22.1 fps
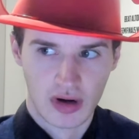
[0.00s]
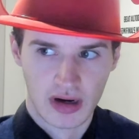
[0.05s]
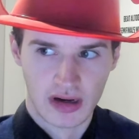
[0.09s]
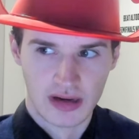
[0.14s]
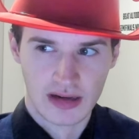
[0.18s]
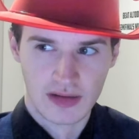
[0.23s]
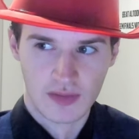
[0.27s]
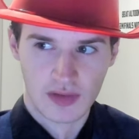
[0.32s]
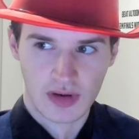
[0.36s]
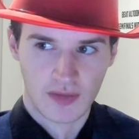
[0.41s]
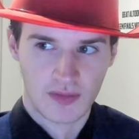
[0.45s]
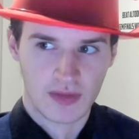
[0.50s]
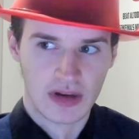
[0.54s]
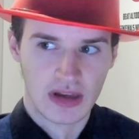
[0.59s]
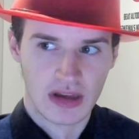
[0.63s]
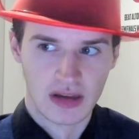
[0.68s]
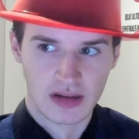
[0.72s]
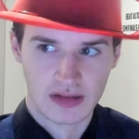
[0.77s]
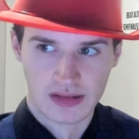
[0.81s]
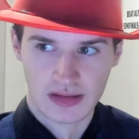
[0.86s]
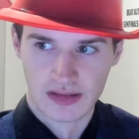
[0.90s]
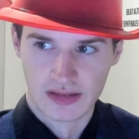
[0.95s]
And even if he
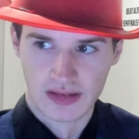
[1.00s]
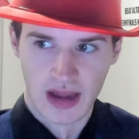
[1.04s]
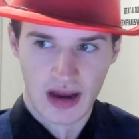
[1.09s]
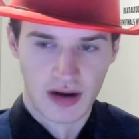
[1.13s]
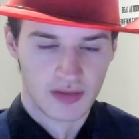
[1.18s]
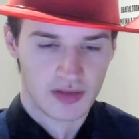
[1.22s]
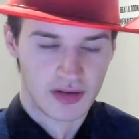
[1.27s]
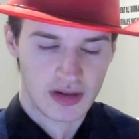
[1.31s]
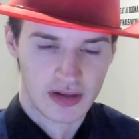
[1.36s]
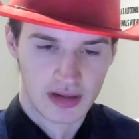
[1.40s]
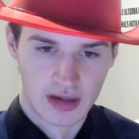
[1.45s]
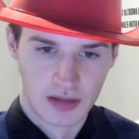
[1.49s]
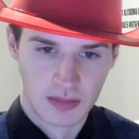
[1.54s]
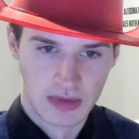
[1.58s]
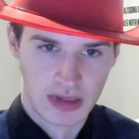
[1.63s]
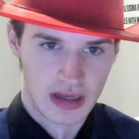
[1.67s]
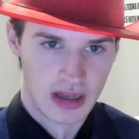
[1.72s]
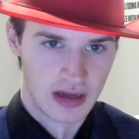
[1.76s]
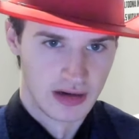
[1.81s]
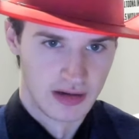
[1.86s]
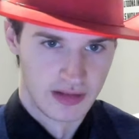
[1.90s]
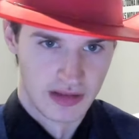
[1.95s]
is, he's not really going to be
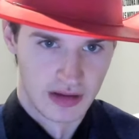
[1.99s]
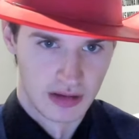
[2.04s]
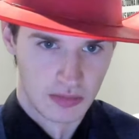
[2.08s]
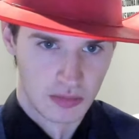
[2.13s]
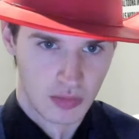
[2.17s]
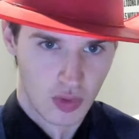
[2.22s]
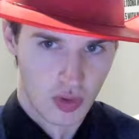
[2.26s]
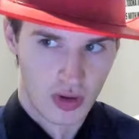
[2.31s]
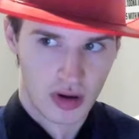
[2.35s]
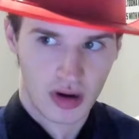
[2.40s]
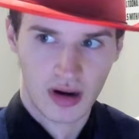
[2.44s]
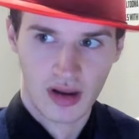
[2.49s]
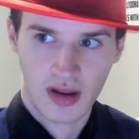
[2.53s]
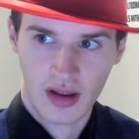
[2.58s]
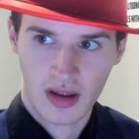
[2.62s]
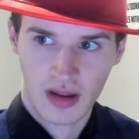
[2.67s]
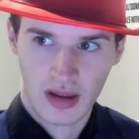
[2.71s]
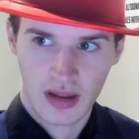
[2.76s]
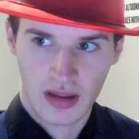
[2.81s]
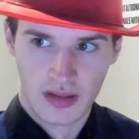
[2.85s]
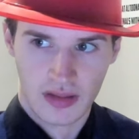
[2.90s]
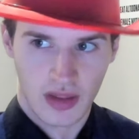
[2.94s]
anything more
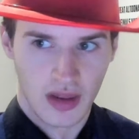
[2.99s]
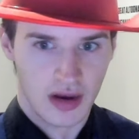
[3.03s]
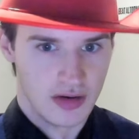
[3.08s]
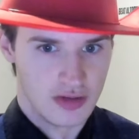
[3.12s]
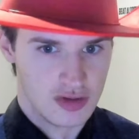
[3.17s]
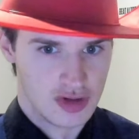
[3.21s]
than